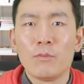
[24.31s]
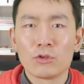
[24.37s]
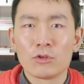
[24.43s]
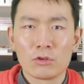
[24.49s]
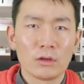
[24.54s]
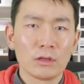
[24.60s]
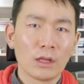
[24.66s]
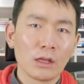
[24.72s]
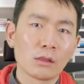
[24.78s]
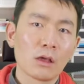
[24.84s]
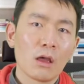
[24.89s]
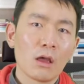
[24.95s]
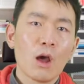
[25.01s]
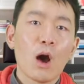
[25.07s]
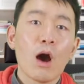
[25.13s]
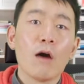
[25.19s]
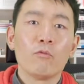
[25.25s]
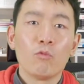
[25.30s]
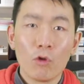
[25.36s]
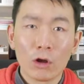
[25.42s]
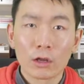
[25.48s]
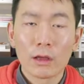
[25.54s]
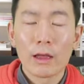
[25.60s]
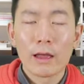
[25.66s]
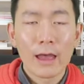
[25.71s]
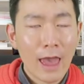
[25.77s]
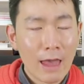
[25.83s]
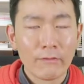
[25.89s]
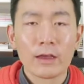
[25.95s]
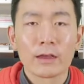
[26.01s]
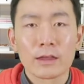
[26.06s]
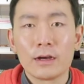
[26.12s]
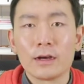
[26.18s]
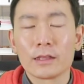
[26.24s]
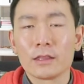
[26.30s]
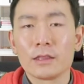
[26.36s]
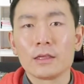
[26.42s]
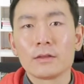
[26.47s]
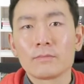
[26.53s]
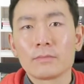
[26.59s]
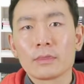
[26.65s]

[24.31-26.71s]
opportunities of whatever kind.